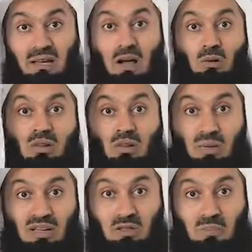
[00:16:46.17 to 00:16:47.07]
Now what do you
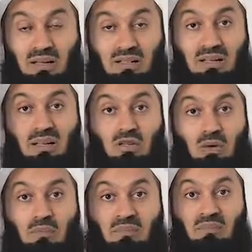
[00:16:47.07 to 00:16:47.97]
expect?
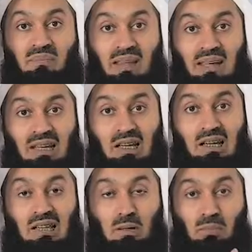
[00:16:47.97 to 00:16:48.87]
So
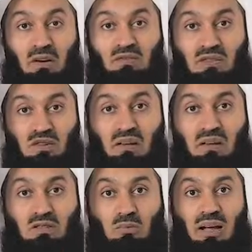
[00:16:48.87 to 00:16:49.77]
here the prophets of
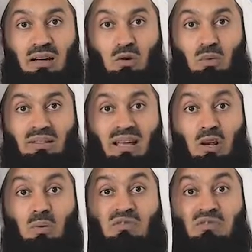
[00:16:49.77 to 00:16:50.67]
Allah subhanahu wa
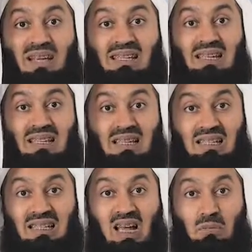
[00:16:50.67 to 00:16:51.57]
ta'ala were facing
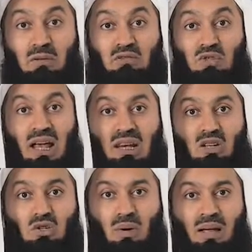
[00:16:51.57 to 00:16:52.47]
this type of
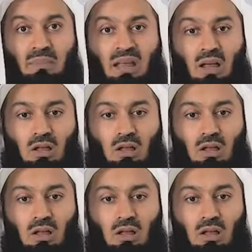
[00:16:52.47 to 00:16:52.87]
challenge where